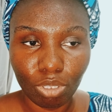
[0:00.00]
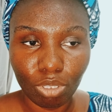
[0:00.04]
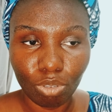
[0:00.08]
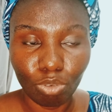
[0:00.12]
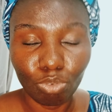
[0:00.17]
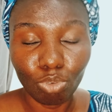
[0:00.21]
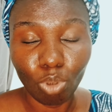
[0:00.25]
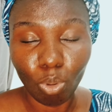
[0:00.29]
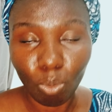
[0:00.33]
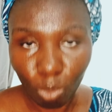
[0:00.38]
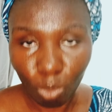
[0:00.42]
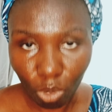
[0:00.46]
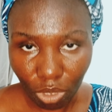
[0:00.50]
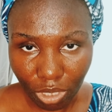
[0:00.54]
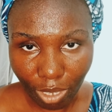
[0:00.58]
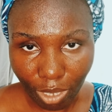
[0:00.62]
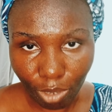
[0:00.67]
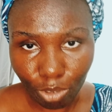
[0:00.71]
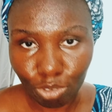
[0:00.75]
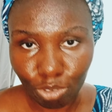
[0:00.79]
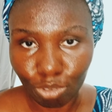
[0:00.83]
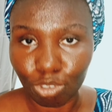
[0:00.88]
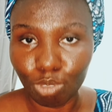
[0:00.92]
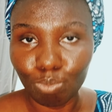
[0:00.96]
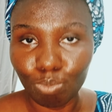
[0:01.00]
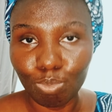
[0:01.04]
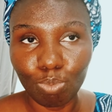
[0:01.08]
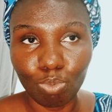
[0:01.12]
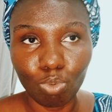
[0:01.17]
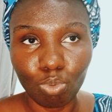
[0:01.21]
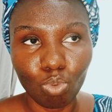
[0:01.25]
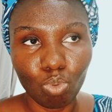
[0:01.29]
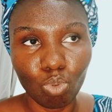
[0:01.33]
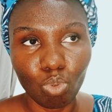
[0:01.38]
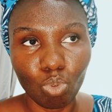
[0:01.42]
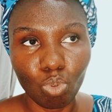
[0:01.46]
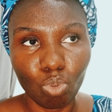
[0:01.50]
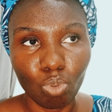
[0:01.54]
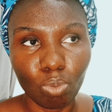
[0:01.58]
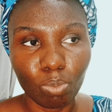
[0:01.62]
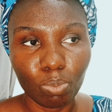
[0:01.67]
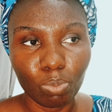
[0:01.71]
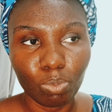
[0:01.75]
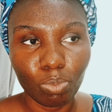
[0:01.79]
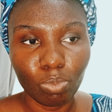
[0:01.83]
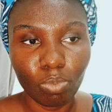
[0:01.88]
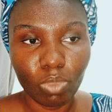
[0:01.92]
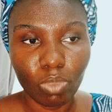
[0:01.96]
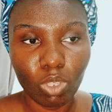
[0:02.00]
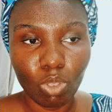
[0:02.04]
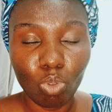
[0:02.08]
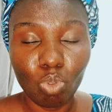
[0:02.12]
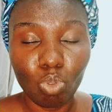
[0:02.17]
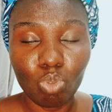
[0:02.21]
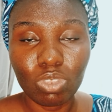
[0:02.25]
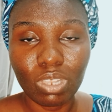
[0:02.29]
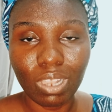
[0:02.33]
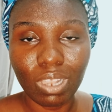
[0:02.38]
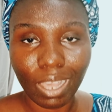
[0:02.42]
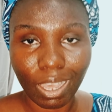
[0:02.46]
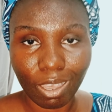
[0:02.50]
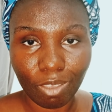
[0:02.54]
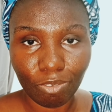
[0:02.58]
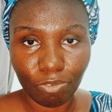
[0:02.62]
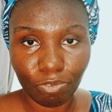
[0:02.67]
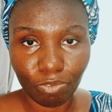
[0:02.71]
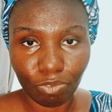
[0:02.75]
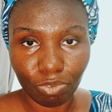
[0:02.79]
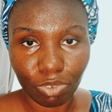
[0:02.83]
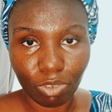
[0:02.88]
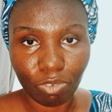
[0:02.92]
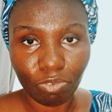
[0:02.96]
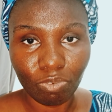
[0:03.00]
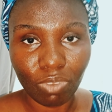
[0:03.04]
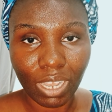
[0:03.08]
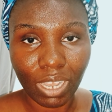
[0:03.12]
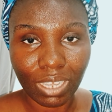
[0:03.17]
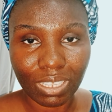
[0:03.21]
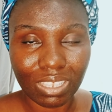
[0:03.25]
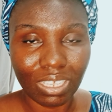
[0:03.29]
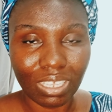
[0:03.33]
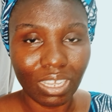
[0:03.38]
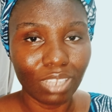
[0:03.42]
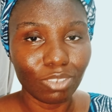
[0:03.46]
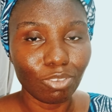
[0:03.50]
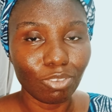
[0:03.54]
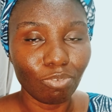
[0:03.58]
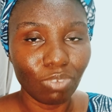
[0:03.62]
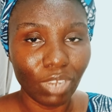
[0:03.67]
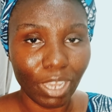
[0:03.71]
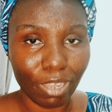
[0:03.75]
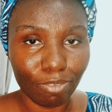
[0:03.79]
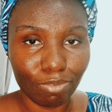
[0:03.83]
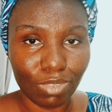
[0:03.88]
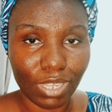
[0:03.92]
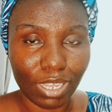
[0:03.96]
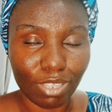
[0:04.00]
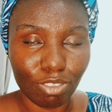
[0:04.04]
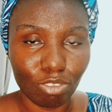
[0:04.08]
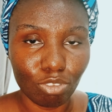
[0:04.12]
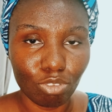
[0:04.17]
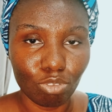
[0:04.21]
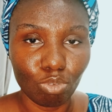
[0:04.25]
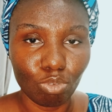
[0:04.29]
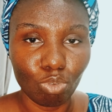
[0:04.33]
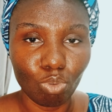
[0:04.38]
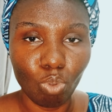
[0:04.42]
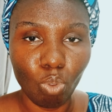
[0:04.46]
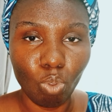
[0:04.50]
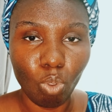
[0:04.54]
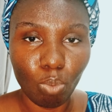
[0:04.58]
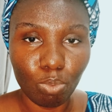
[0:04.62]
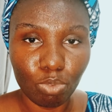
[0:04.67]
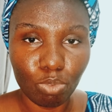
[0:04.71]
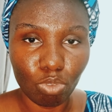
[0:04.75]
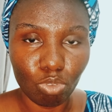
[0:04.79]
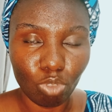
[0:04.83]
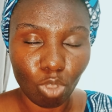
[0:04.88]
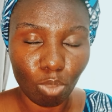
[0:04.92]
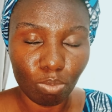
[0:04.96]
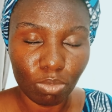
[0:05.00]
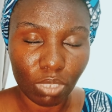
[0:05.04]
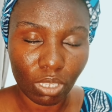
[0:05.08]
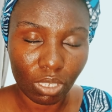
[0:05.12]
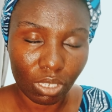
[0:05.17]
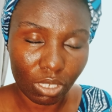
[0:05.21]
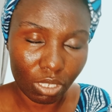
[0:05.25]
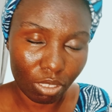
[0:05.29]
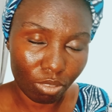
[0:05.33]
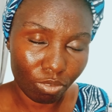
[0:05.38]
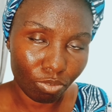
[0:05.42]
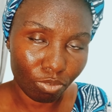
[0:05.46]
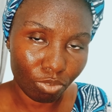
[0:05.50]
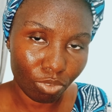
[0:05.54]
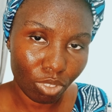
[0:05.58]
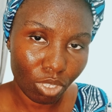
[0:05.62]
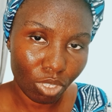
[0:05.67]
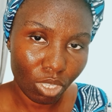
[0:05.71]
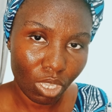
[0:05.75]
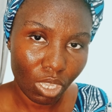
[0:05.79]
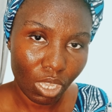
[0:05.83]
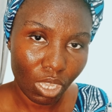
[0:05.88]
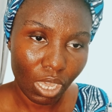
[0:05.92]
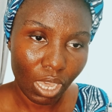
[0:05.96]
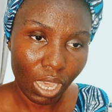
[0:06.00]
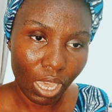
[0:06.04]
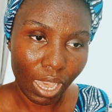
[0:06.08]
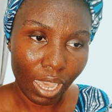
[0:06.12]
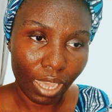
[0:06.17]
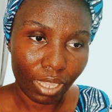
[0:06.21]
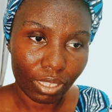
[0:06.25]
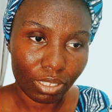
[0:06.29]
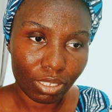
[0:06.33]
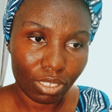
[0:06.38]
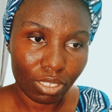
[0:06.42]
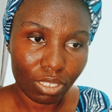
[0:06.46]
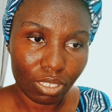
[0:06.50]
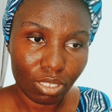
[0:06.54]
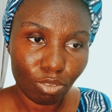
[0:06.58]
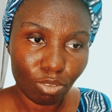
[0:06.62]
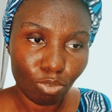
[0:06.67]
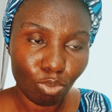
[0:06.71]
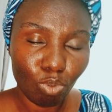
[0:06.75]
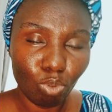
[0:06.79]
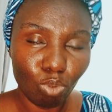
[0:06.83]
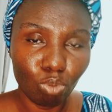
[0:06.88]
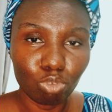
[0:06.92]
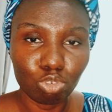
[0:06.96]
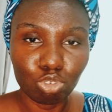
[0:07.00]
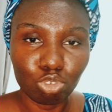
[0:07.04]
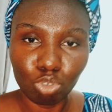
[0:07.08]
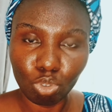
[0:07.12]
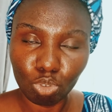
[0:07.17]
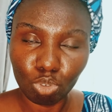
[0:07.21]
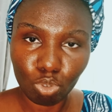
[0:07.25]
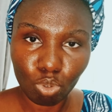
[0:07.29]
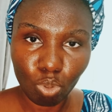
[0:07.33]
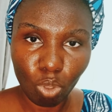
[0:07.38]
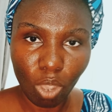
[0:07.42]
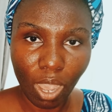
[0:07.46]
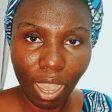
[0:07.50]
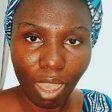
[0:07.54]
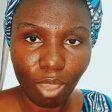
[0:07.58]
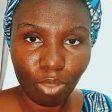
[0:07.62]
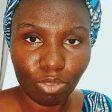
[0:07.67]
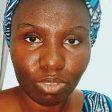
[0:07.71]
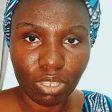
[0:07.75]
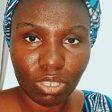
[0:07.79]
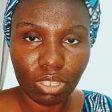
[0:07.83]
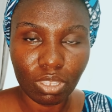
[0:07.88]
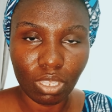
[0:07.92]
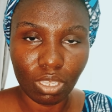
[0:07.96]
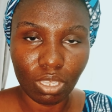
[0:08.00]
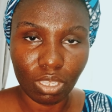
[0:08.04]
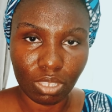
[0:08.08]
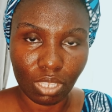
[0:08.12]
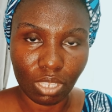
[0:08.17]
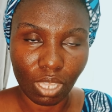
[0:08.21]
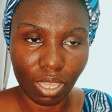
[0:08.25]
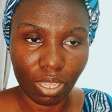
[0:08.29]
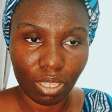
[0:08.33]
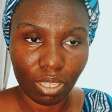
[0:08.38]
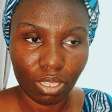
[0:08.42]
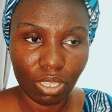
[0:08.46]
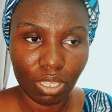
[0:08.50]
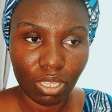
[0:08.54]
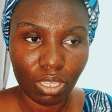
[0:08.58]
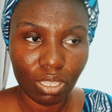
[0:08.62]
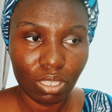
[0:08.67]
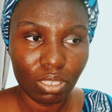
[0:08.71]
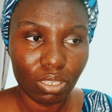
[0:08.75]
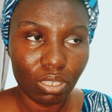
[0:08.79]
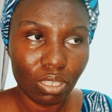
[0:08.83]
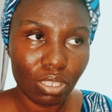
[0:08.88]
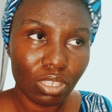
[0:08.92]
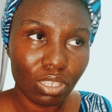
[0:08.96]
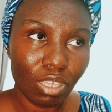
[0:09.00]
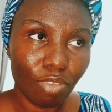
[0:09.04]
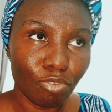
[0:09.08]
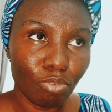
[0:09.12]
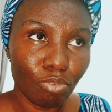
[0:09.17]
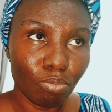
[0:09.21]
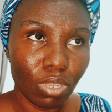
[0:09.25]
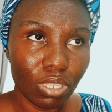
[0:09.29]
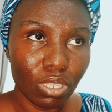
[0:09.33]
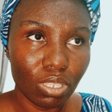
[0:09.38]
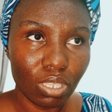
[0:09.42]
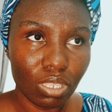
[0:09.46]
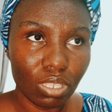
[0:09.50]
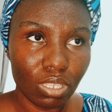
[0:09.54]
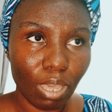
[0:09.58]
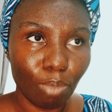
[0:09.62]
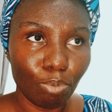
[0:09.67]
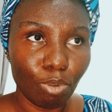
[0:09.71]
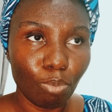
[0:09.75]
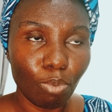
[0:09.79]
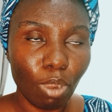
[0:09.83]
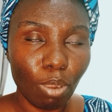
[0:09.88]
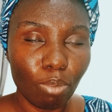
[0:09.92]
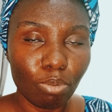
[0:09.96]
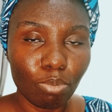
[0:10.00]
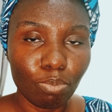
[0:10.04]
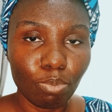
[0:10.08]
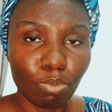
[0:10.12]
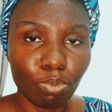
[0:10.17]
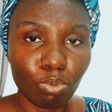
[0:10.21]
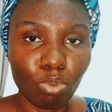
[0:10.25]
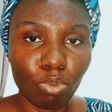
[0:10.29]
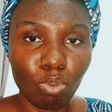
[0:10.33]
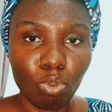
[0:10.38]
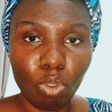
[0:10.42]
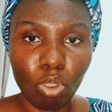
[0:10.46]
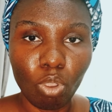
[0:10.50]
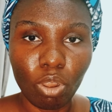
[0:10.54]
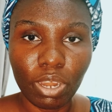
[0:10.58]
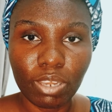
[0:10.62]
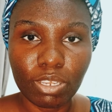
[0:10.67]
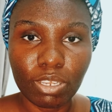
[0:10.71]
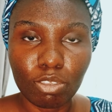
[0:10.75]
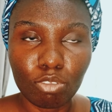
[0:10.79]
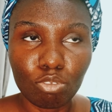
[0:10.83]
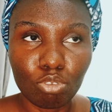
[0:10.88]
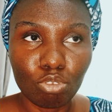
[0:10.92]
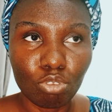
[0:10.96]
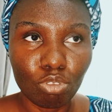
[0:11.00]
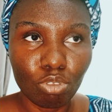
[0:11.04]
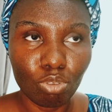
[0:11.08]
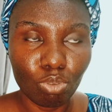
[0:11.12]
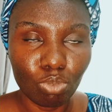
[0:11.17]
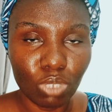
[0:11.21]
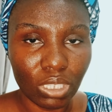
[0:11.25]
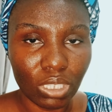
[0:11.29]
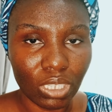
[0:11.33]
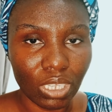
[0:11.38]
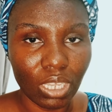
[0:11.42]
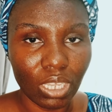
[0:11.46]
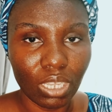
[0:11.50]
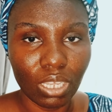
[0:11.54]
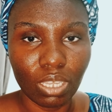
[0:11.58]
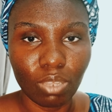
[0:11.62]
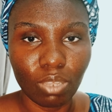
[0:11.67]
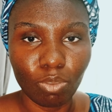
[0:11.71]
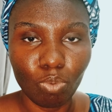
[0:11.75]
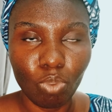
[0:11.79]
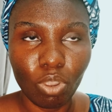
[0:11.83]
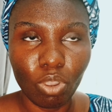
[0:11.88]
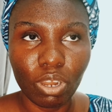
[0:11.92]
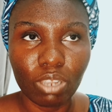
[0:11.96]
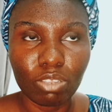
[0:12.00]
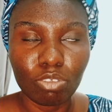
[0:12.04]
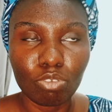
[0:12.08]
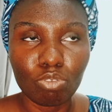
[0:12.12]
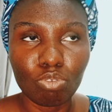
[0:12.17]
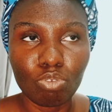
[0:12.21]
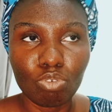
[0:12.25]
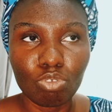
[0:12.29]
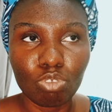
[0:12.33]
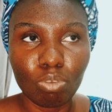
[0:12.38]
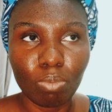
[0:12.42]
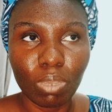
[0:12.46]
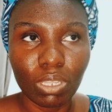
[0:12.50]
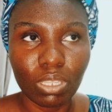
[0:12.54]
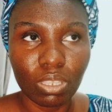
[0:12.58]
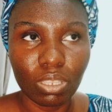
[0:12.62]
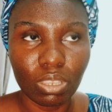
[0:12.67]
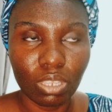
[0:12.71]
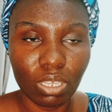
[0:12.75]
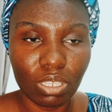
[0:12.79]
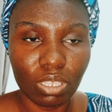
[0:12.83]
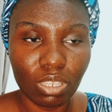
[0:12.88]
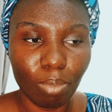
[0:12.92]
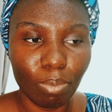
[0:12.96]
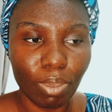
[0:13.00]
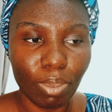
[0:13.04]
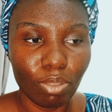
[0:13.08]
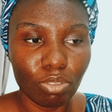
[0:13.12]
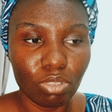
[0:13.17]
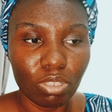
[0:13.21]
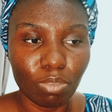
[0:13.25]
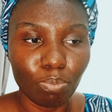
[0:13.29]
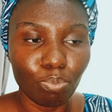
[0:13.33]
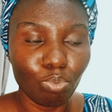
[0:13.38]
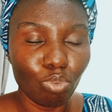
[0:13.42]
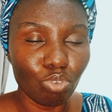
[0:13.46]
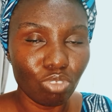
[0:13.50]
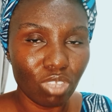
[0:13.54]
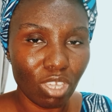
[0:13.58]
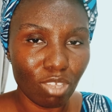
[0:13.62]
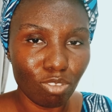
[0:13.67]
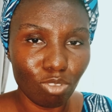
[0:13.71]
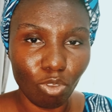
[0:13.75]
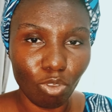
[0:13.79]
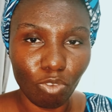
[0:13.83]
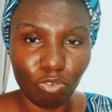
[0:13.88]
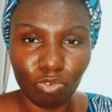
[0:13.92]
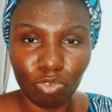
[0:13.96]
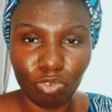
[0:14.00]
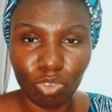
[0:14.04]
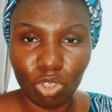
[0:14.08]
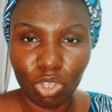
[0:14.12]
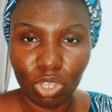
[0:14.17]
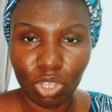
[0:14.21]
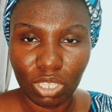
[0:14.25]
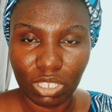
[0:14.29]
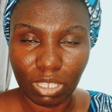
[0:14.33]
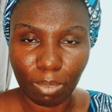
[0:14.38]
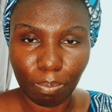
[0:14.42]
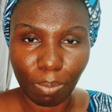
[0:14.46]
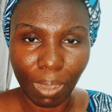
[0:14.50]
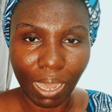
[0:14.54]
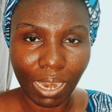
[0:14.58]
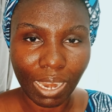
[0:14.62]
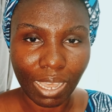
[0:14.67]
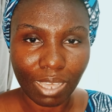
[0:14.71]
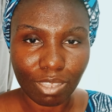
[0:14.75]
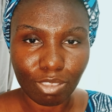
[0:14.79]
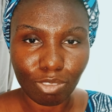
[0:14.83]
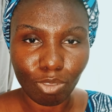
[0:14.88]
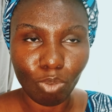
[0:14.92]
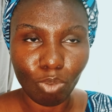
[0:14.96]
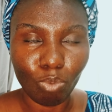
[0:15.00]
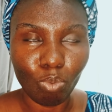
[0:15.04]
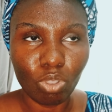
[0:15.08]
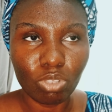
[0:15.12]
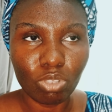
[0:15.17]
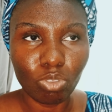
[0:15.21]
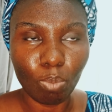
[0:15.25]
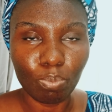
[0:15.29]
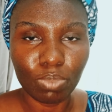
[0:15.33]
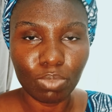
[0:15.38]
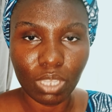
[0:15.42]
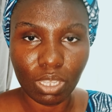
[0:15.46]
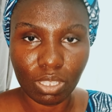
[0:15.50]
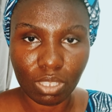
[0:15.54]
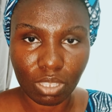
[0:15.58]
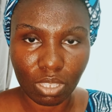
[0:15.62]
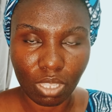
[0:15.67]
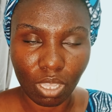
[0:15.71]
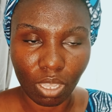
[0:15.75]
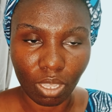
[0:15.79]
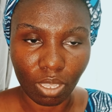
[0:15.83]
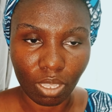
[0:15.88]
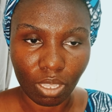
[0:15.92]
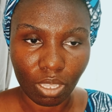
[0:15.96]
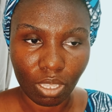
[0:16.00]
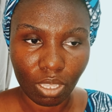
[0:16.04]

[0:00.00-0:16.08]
role models, you need people whose life reflect the kind of life that you hope to someday live, and who will show you how these things are. These 7 maidens are probably people who already knew the king, who already knew so many things about the process of the palace or what obtains there.